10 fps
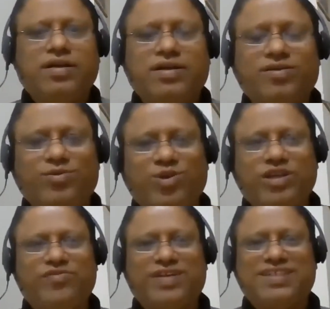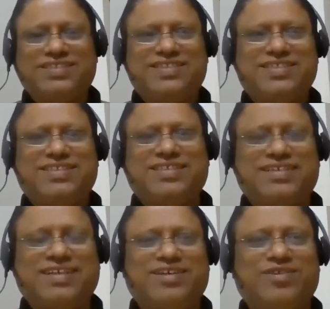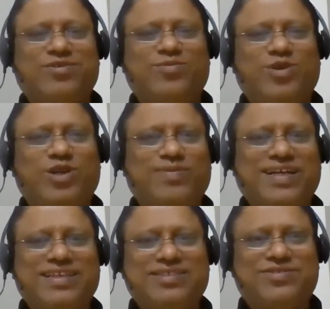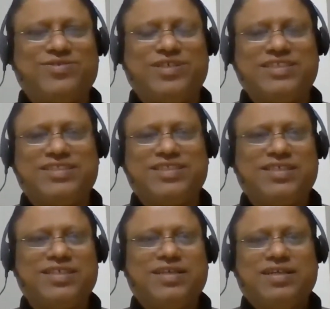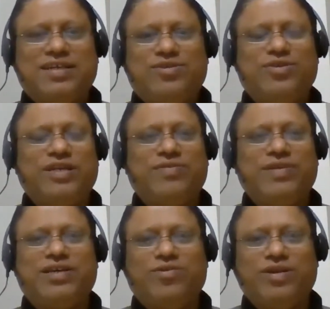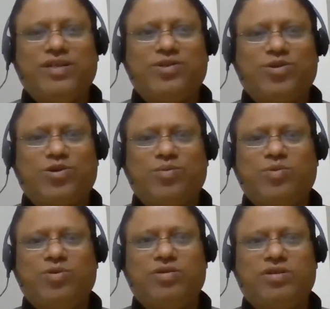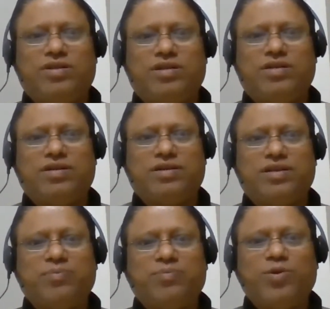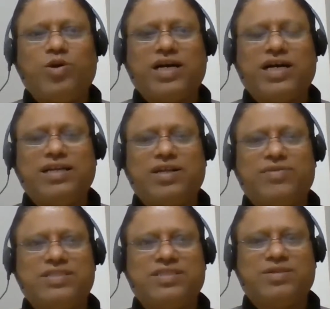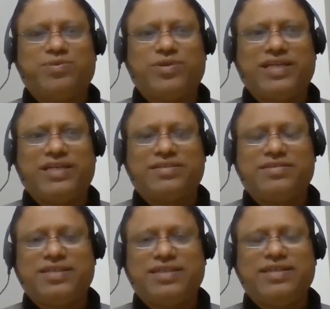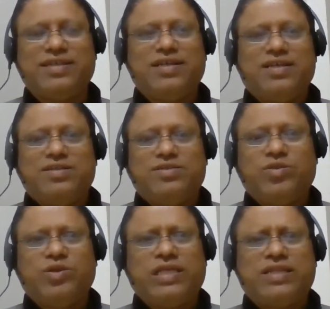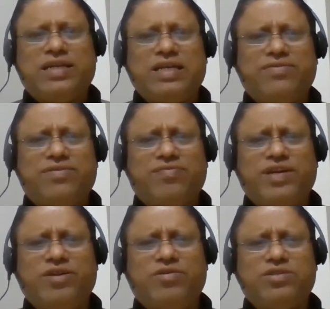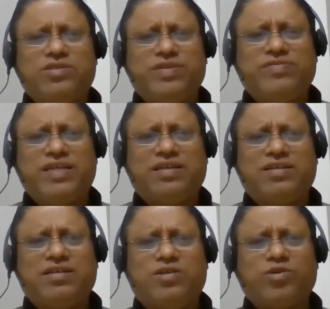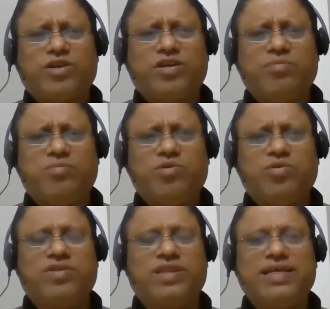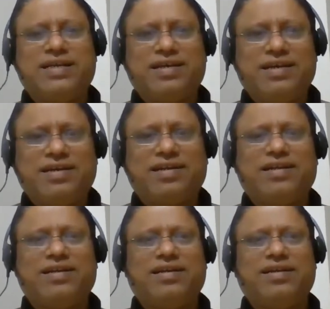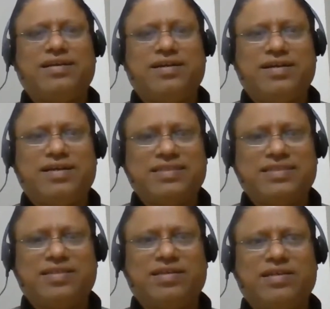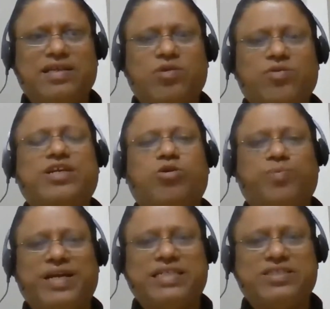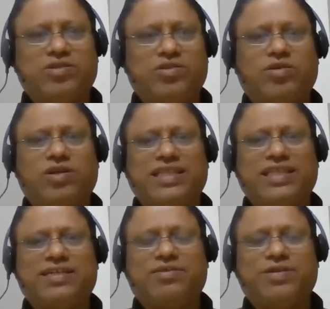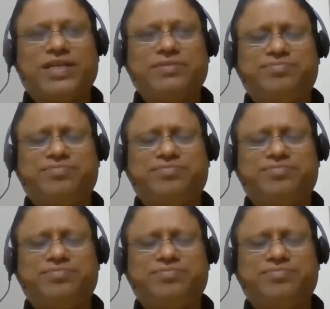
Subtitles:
Good morning, friends, and good morning, my dear students. Today we are going to talk about repo and reverse repo rate, right? So yesterday's videos we were talking about CRR and SLR, how it operates and all that. Okay,